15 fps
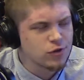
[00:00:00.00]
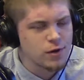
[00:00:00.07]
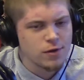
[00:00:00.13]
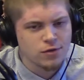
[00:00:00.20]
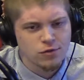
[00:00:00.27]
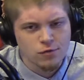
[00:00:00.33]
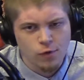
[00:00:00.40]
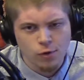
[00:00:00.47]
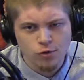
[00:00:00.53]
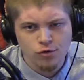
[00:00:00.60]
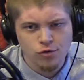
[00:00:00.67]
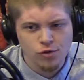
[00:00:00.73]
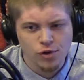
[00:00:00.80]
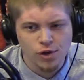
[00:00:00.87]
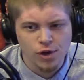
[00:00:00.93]
It's
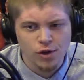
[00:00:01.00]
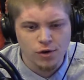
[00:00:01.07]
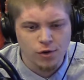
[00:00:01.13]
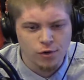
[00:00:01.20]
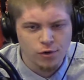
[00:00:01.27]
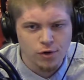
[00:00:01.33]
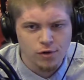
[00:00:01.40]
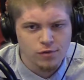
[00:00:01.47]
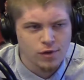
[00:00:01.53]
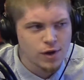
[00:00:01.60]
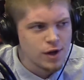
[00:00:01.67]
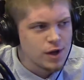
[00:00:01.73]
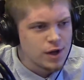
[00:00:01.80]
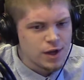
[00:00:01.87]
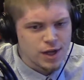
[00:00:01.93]
virtually unheard of,
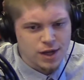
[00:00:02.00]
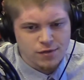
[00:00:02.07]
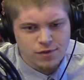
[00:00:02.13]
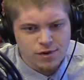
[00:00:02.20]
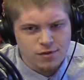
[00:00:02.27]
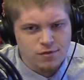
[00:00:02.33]
even